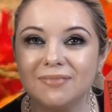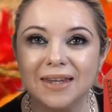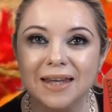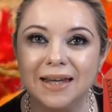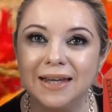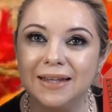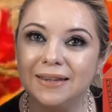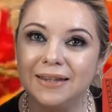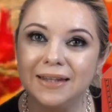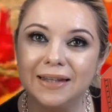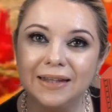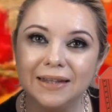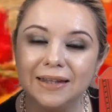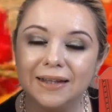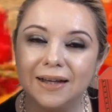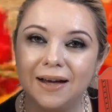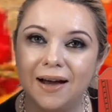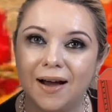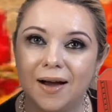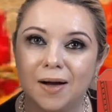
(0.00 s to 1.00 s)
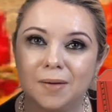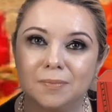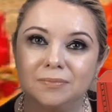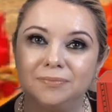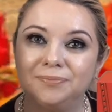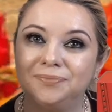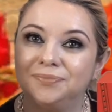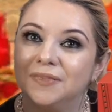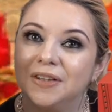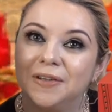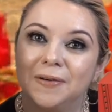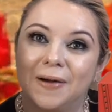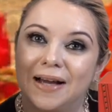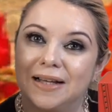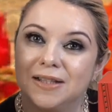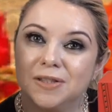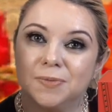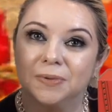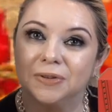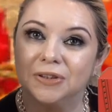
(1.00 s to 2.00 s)
I think you
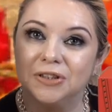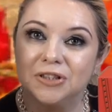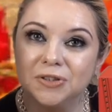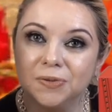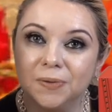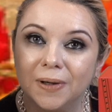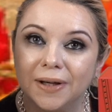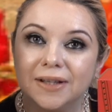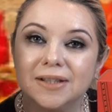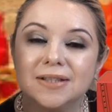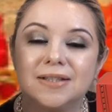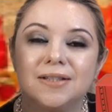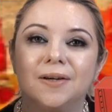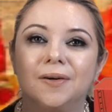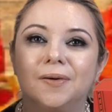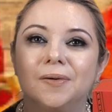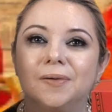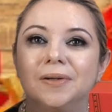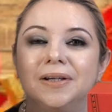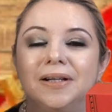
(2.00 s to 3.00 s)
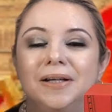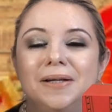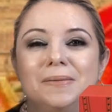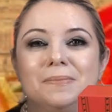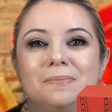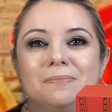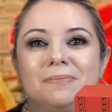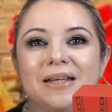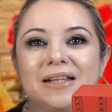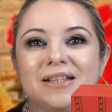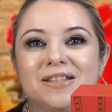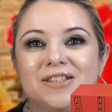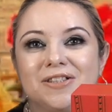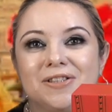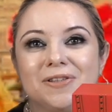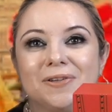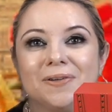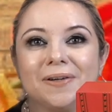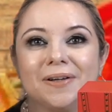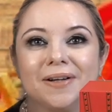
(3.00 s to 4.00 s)
guys will enjoy, so make
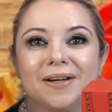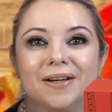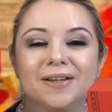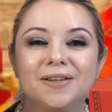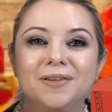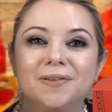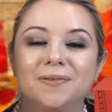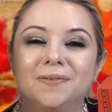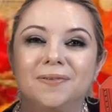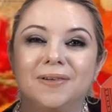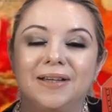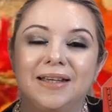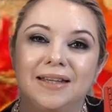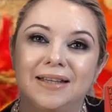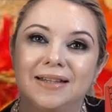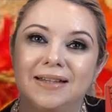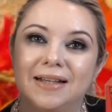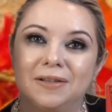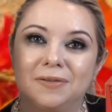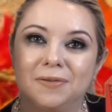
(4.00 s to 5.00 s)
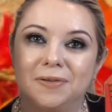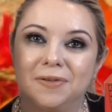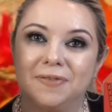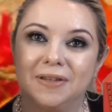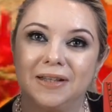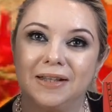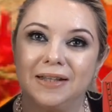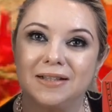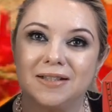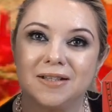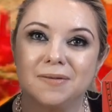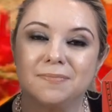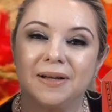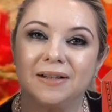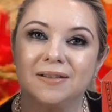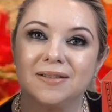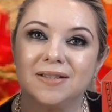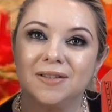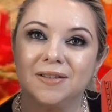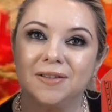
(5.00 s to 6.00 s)
sure you hit that notification
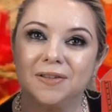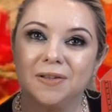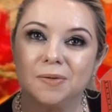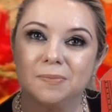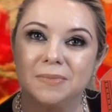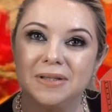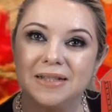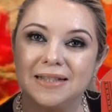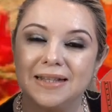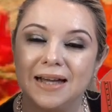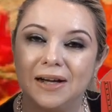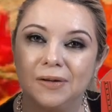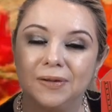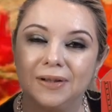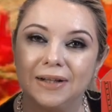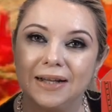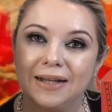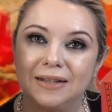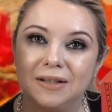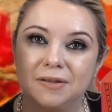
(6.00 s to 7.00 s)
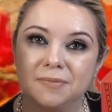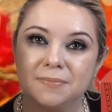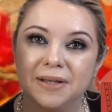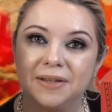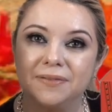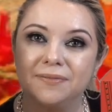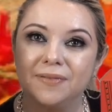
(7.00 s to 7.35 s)
bell so you don't miss out on any of my